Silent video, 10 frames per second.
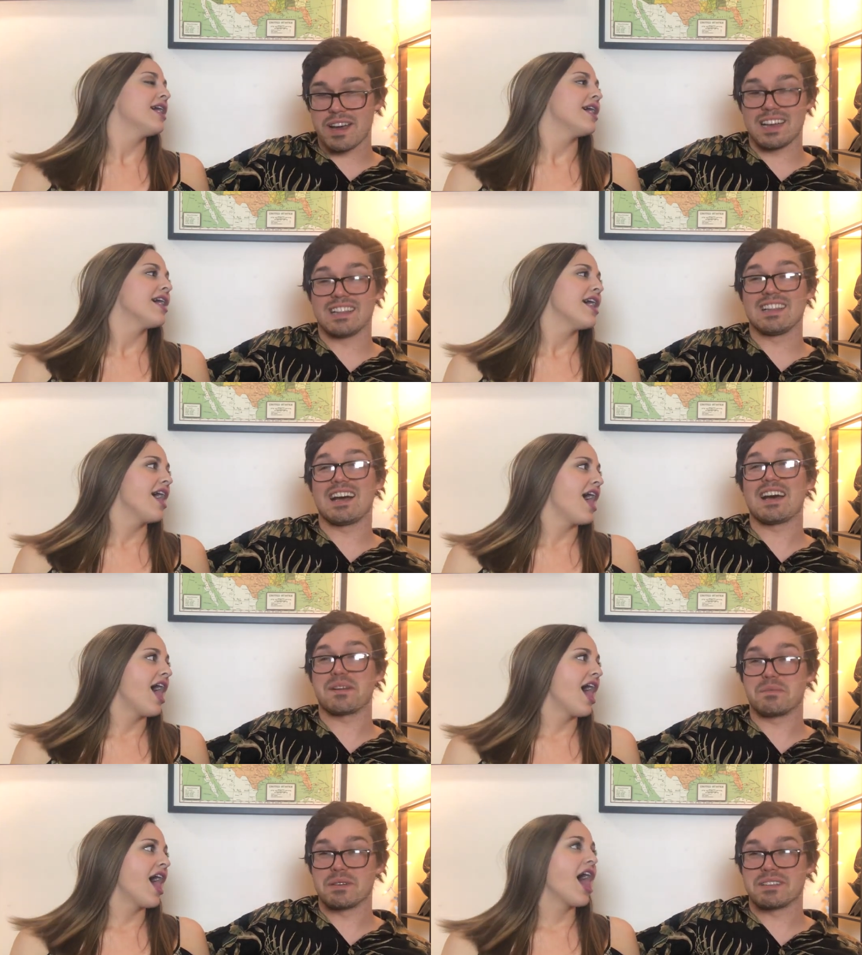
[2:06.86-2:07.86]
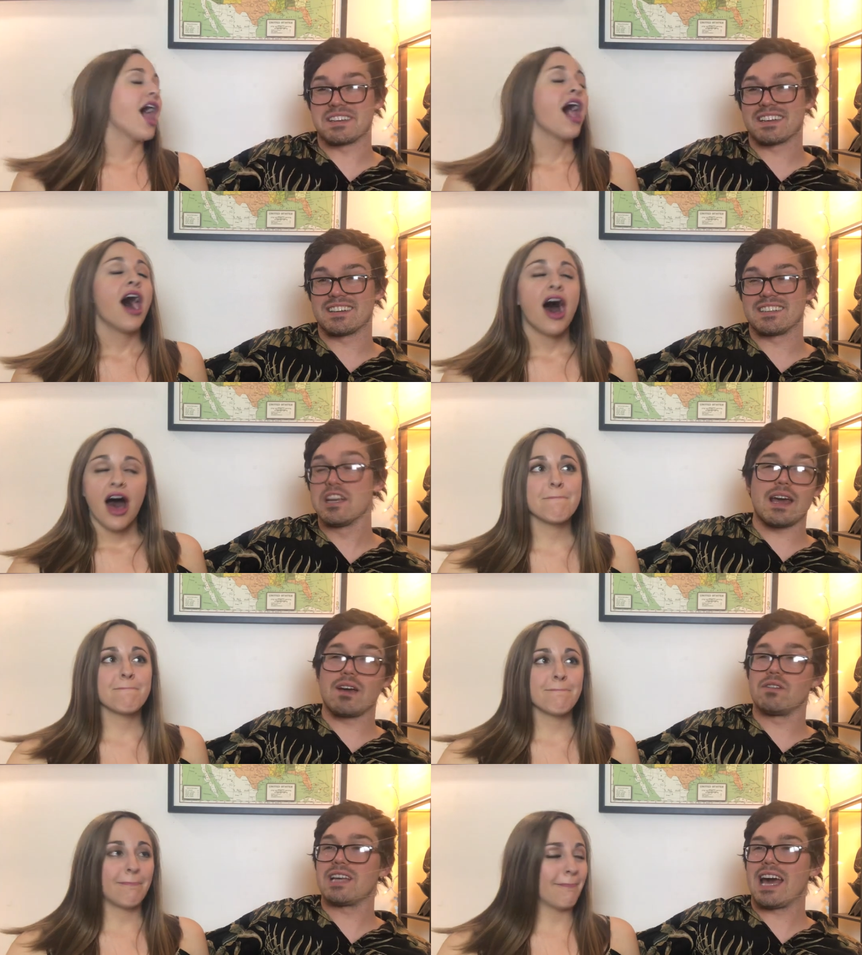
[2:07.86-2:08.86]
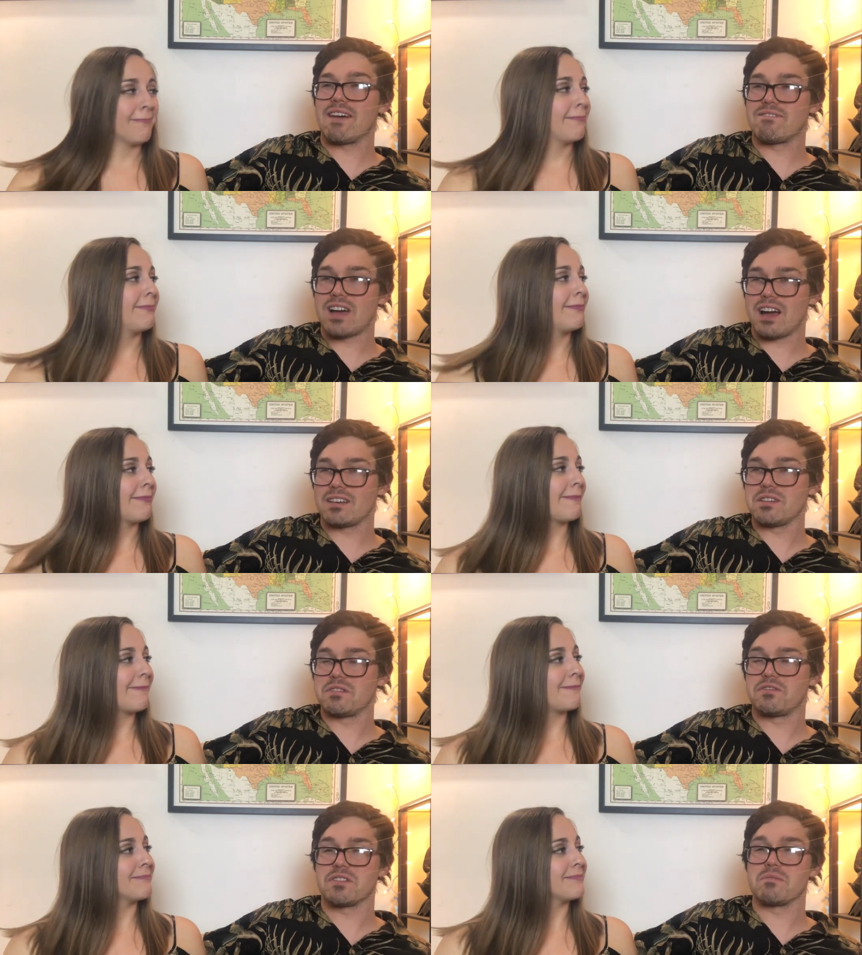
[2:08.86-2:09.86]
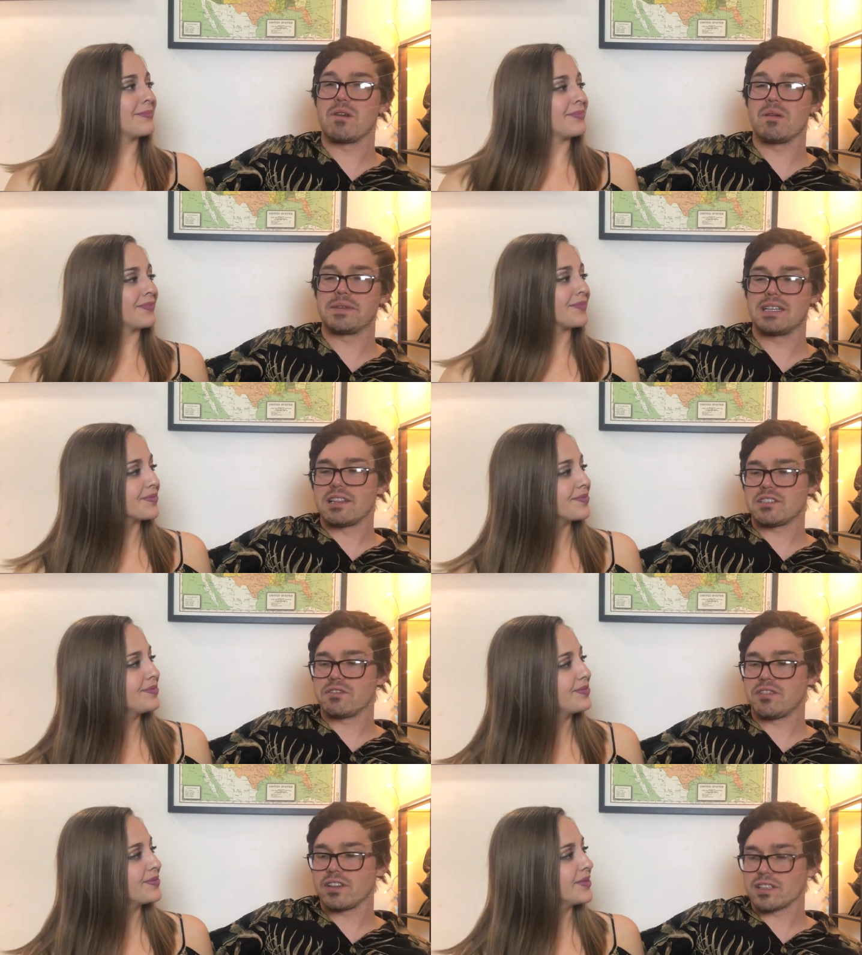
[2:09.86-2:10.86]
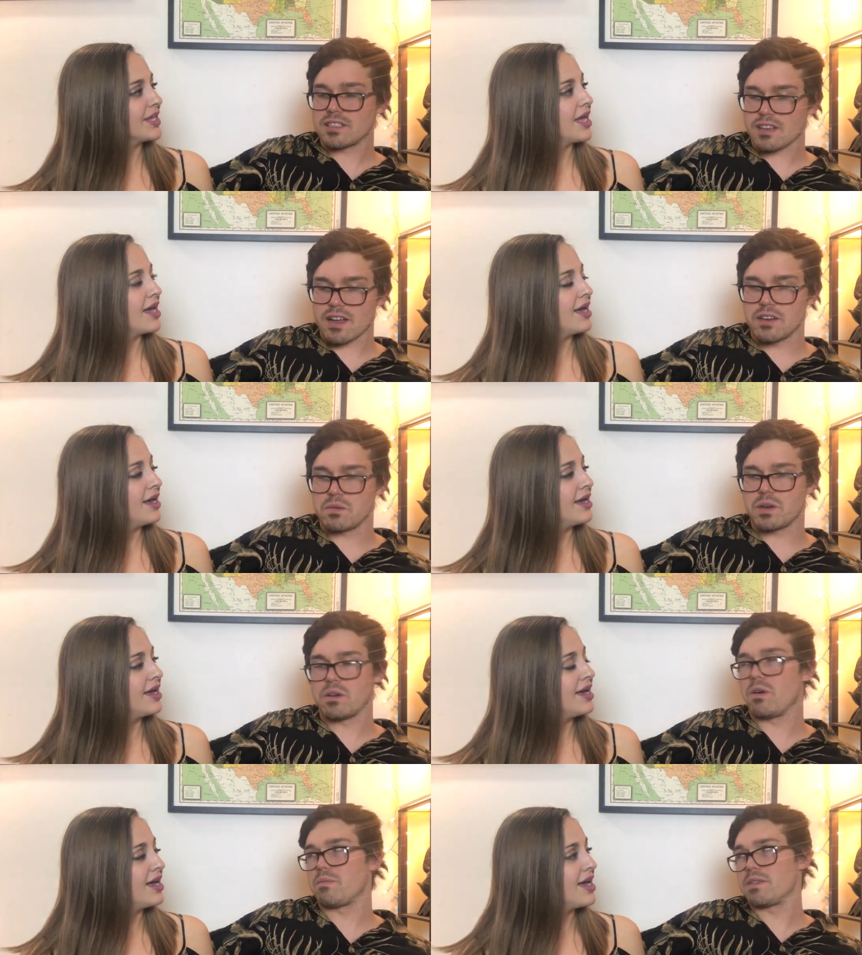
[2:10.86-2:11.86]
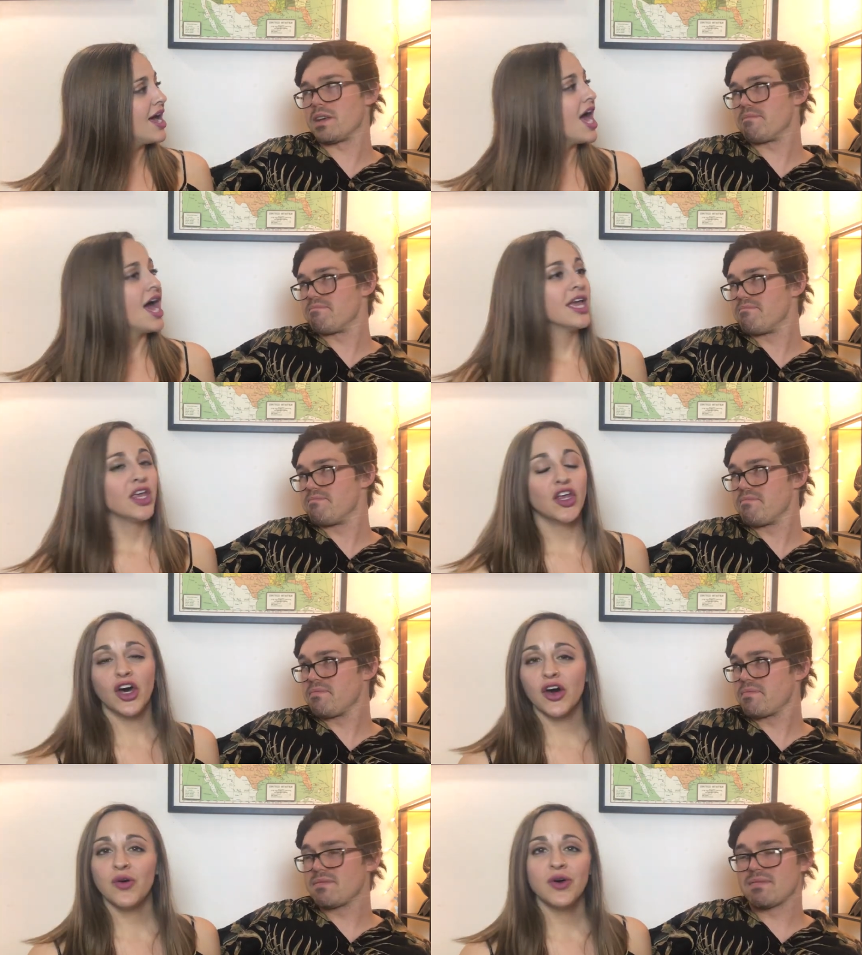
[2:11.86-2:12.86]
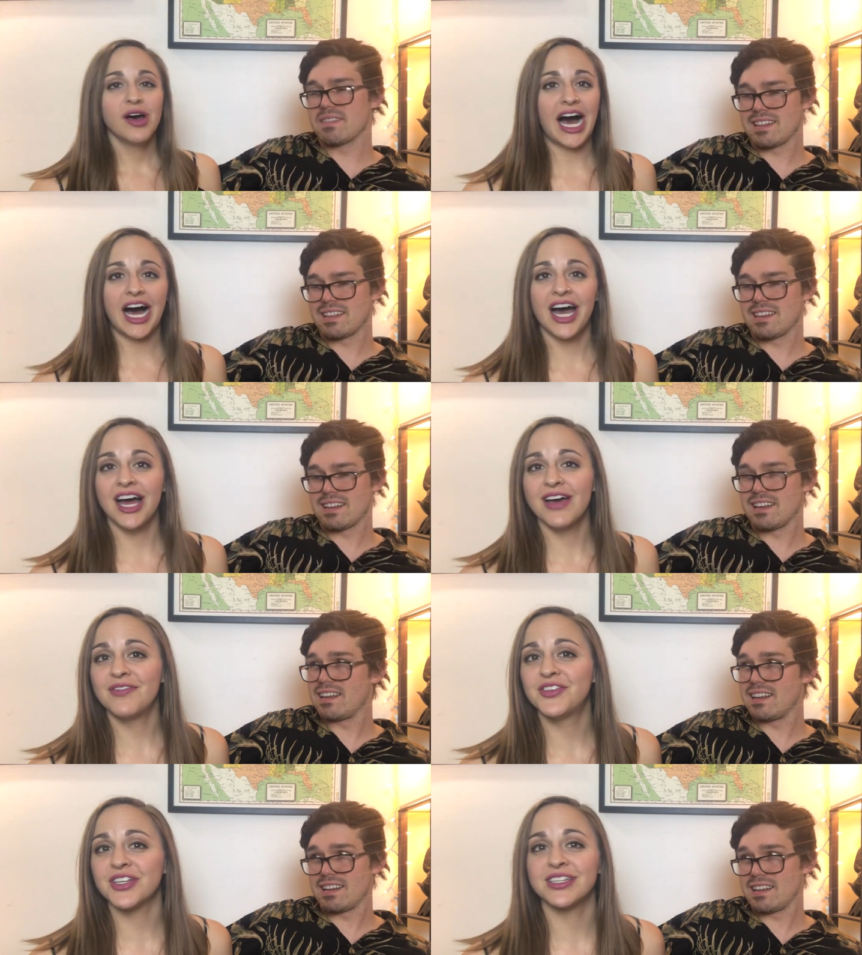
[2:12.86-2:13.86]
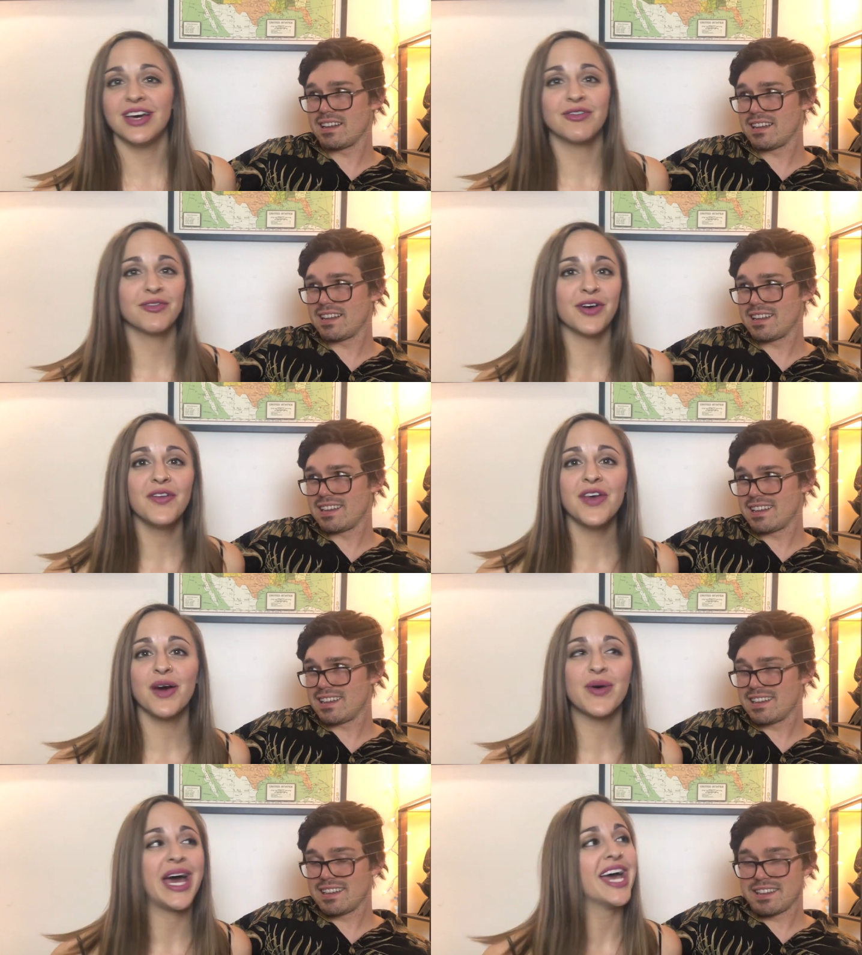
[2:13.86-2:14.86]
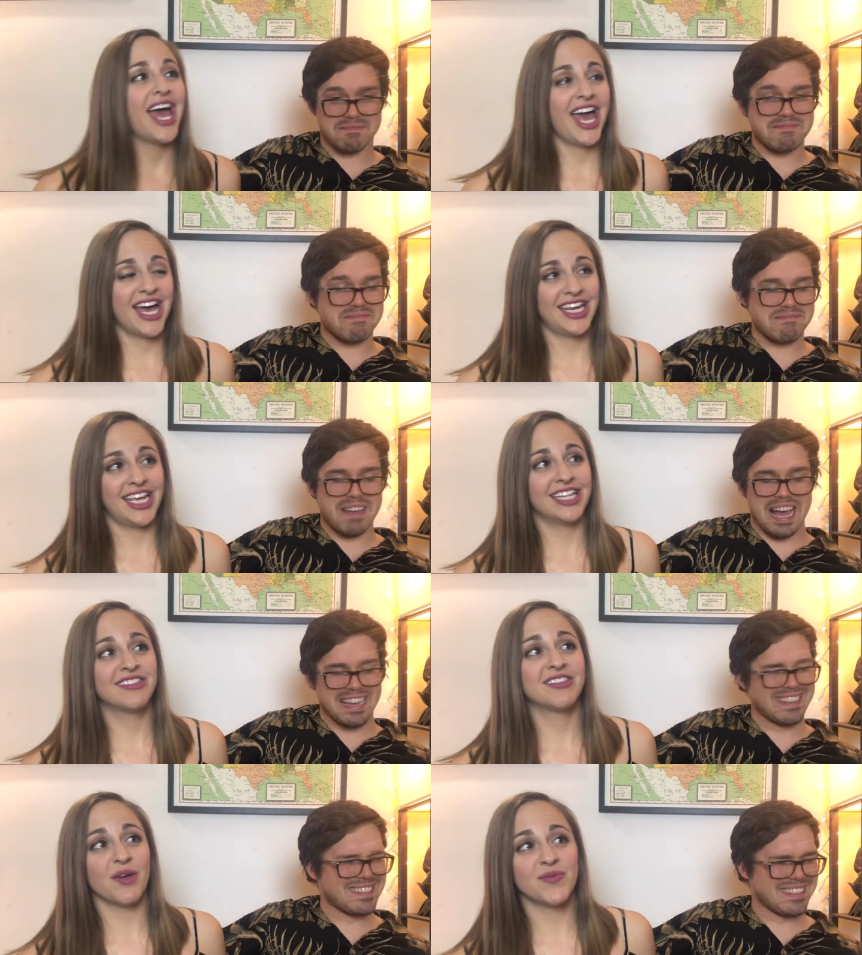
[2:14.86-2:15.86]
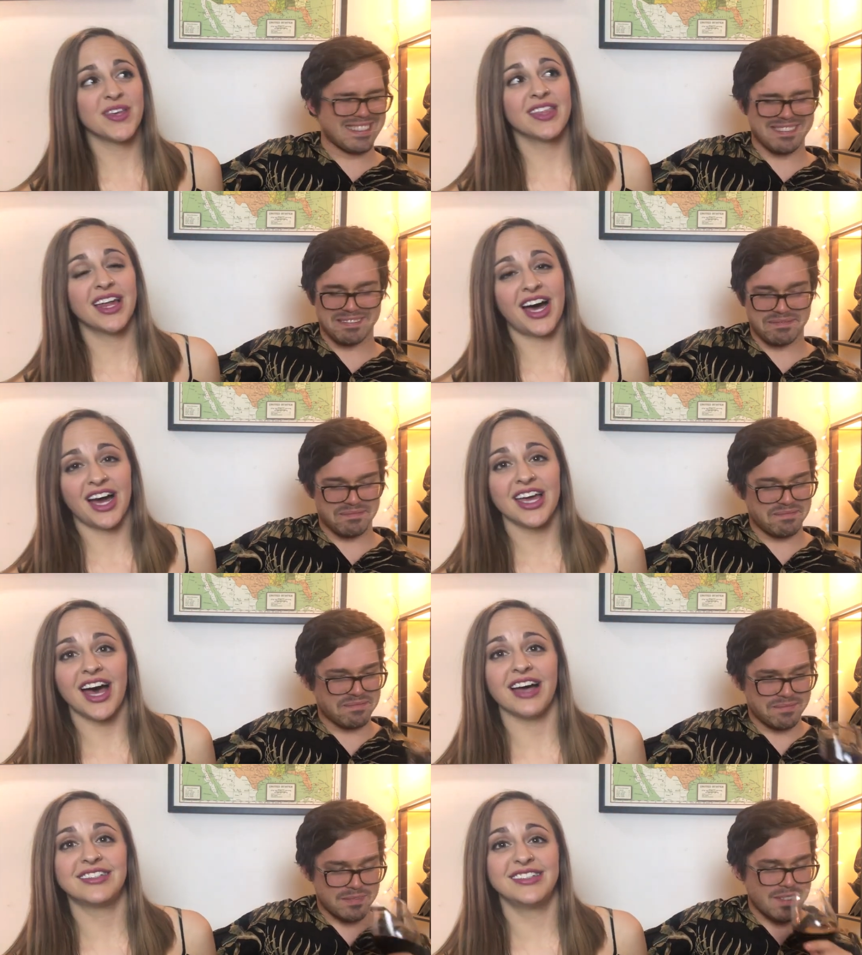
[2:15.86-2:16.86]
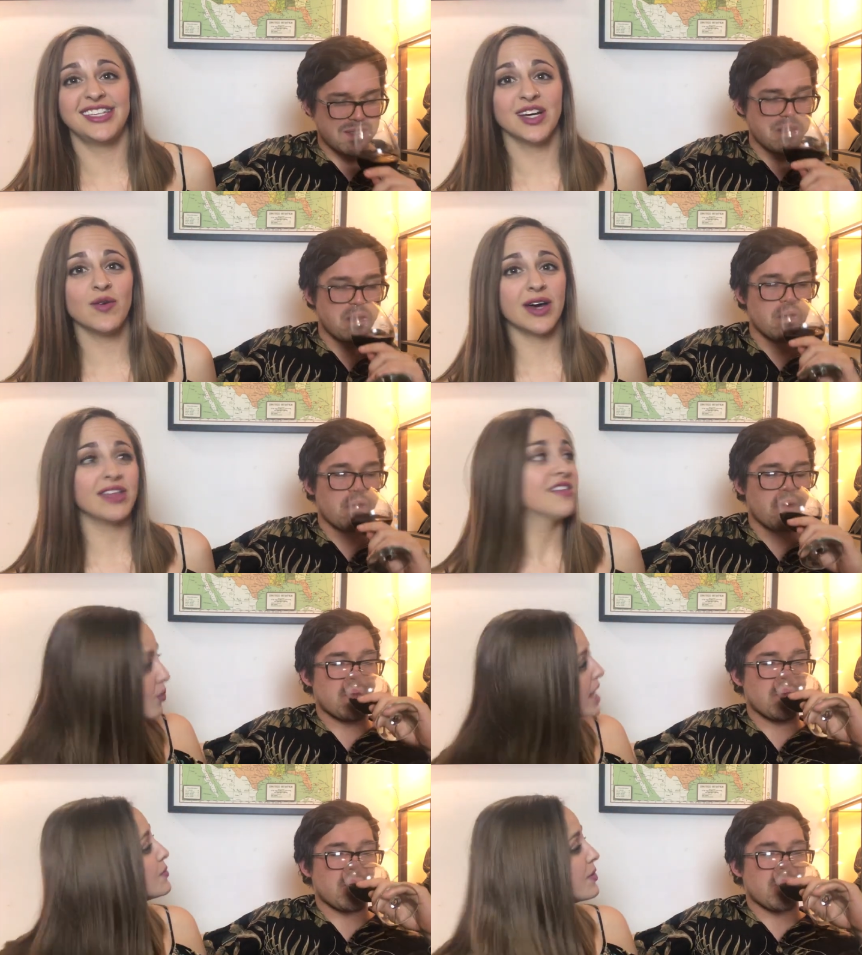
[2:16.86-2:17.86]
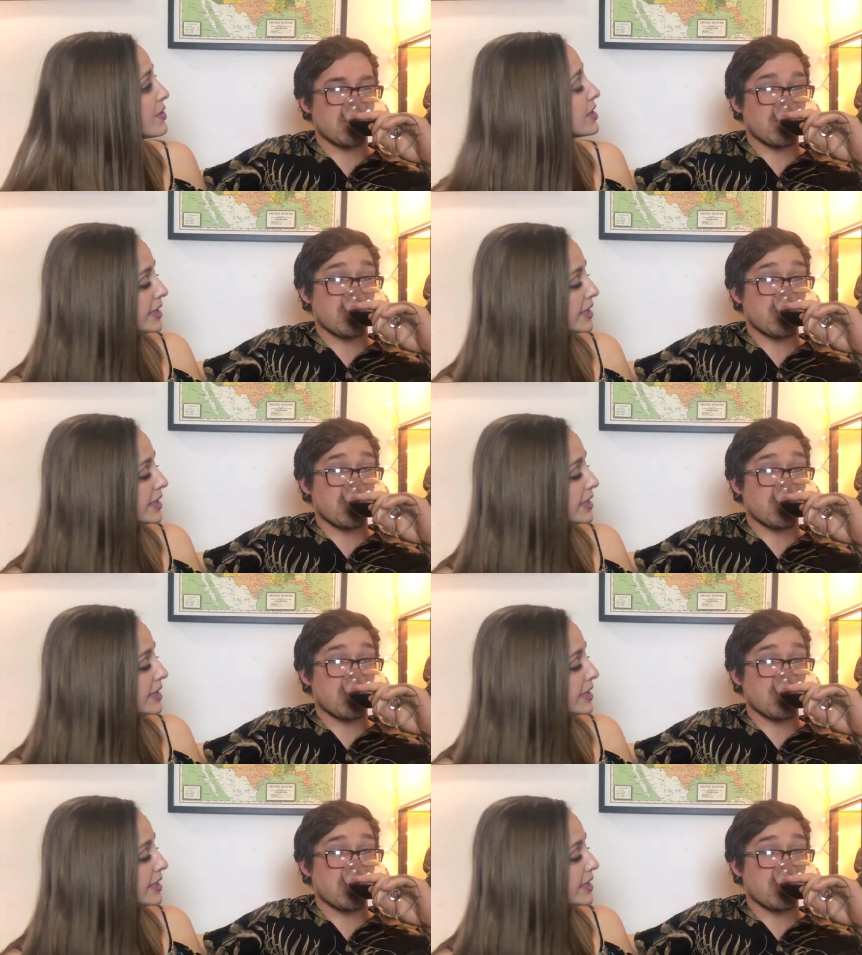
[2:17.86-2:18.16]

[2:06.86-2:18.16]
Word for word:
Speaker 1: away a lot of birthday cards. They only have value for the moment that you feel excited when you open them.
Speaker 2: You know, I've just never felt that way. And it's something that I had to deal with when we were